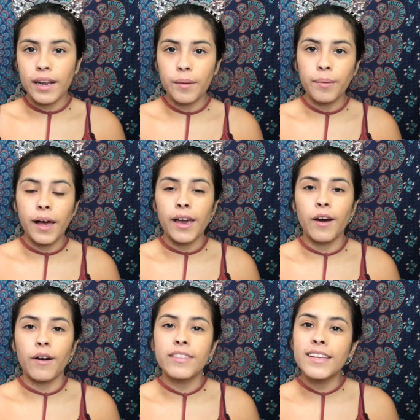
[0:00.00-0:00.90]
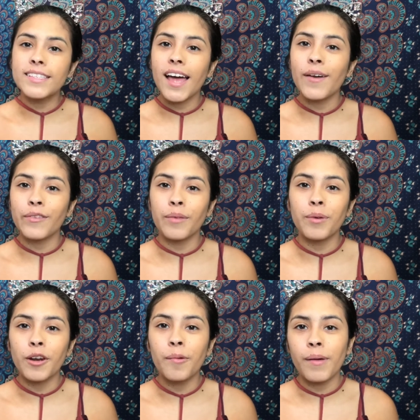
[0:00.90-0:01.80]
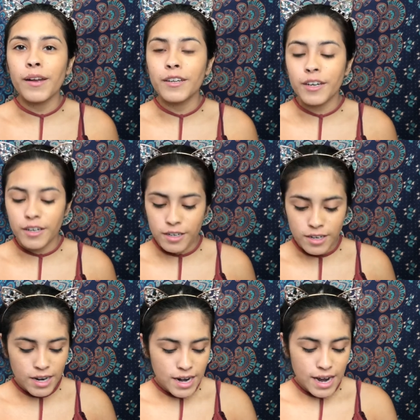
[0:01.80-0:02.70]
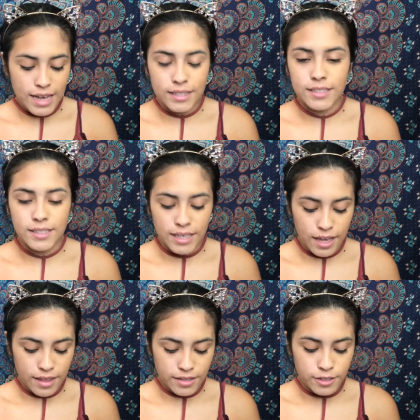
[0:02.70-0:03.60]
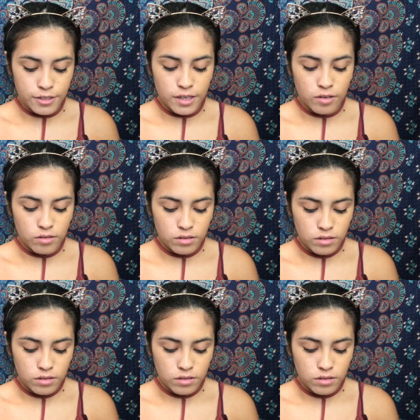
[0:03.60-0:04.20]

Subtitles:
and apply it on this side with the beauty blender, and let's see how that turns out.